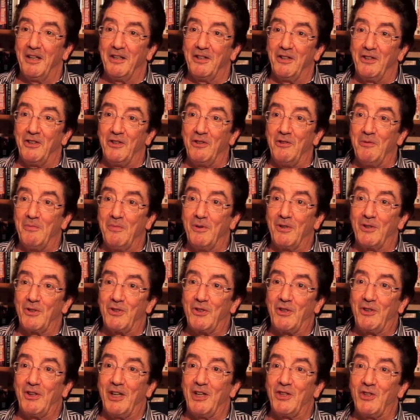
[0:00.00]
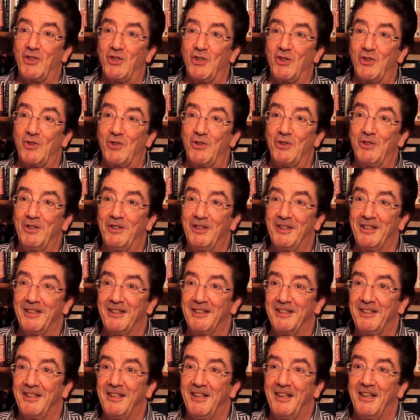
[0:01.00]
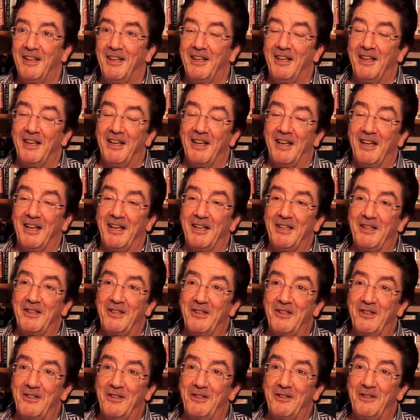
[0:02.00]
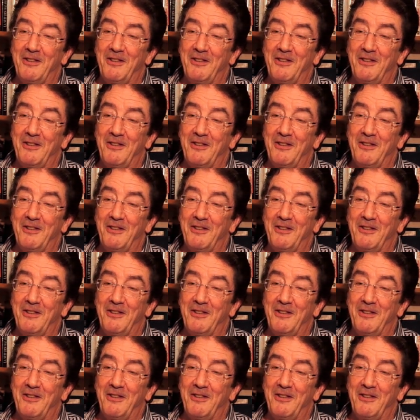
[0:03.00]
numerous grandchildren and